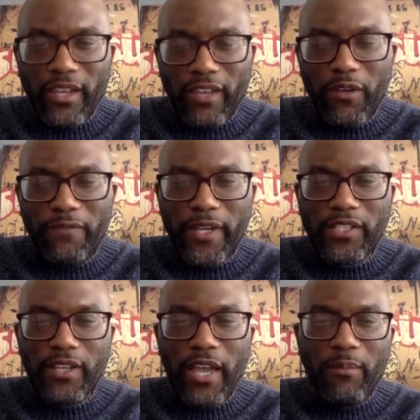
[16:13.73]
If you're
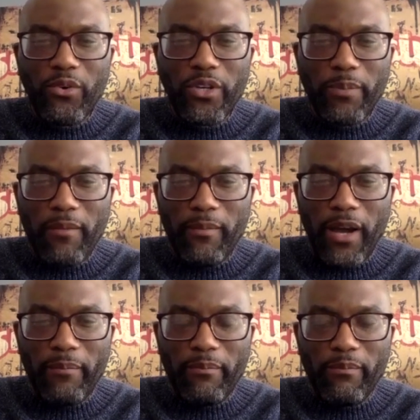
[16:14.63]
facing how I'm going to pay
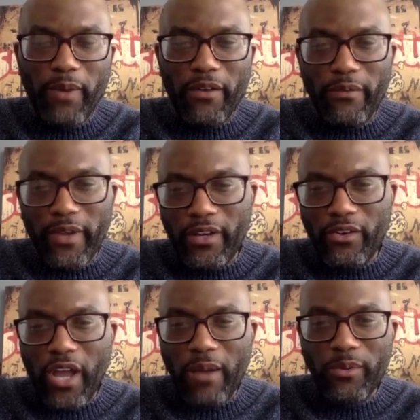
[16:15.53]
my rent,
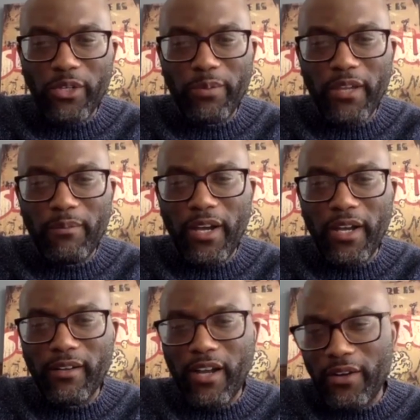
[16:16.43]
or how I'm going to pay my
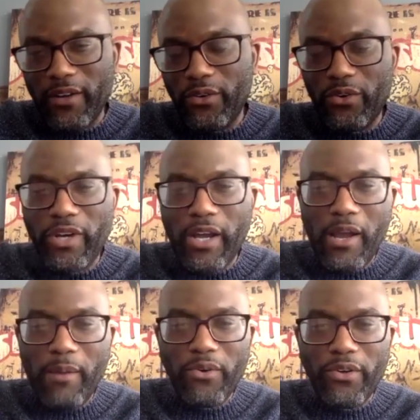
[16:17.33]
condo, or
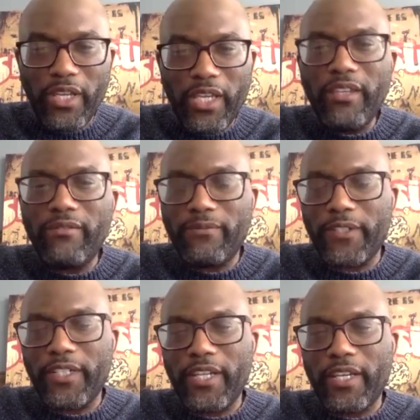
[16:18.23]
how I'm going to eat
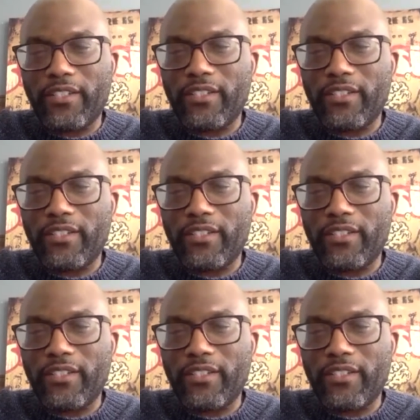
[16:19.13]
for the next